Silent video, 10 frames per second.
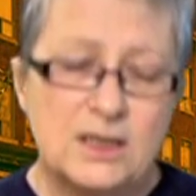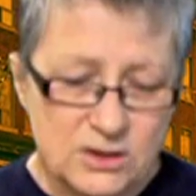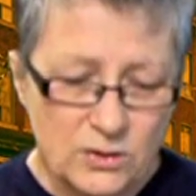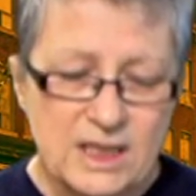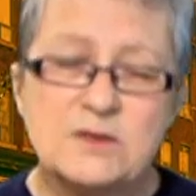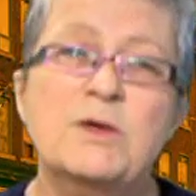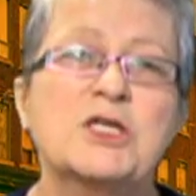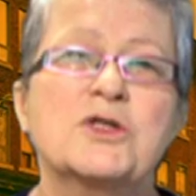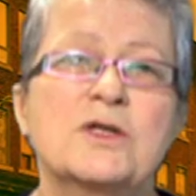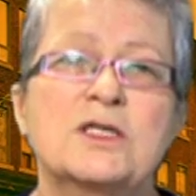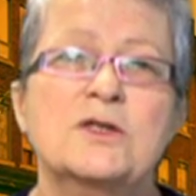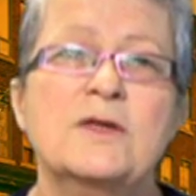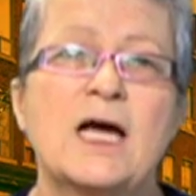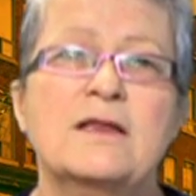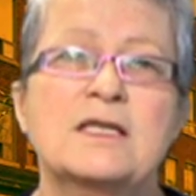So let's make sure to do
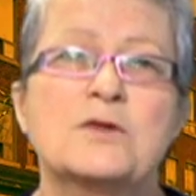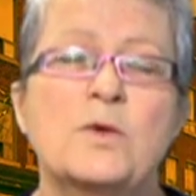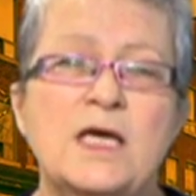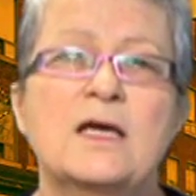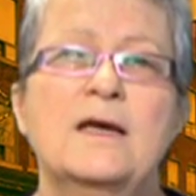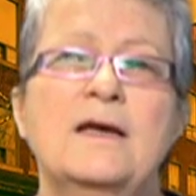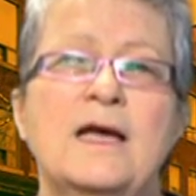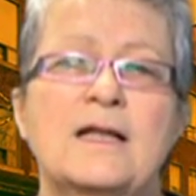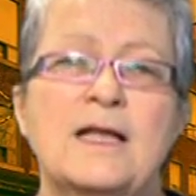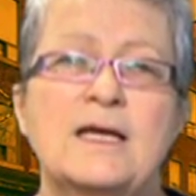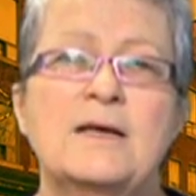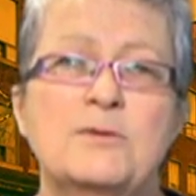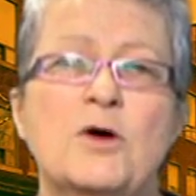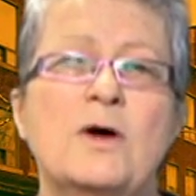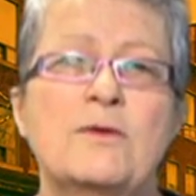that this week and let
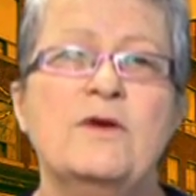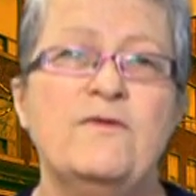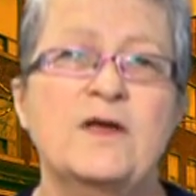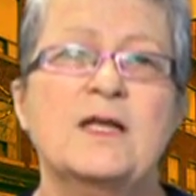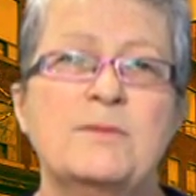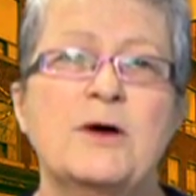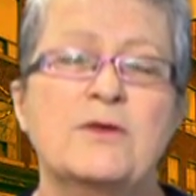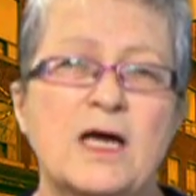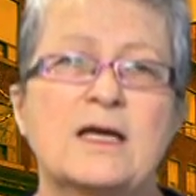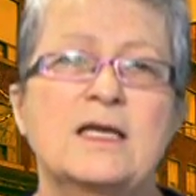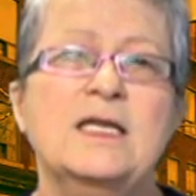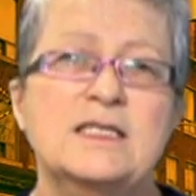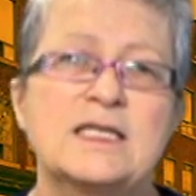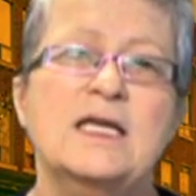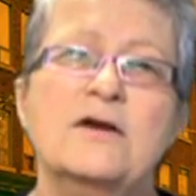him know how we feel about that. He
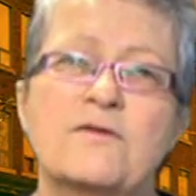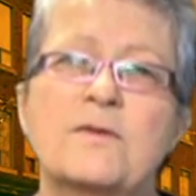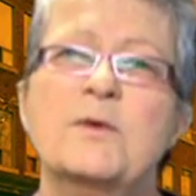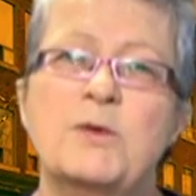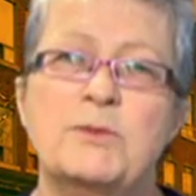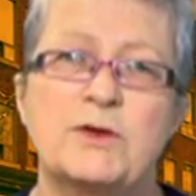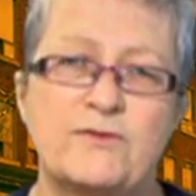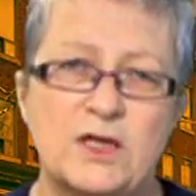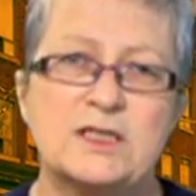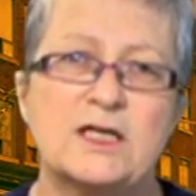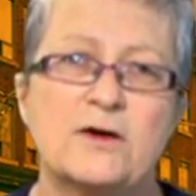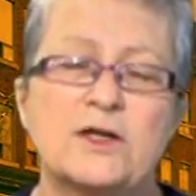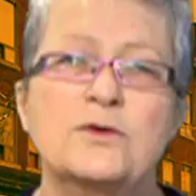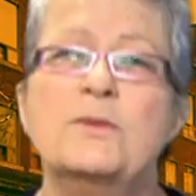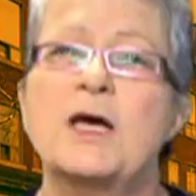needs to hear from the people of
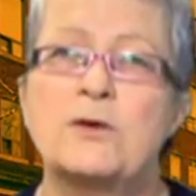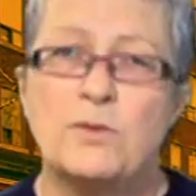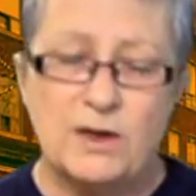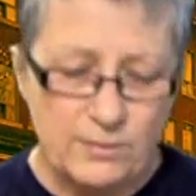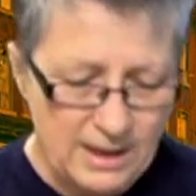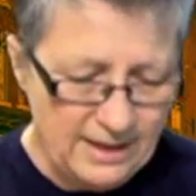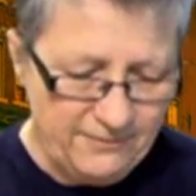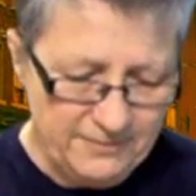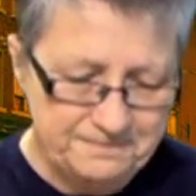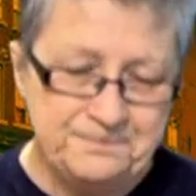Ontario no matter where we live.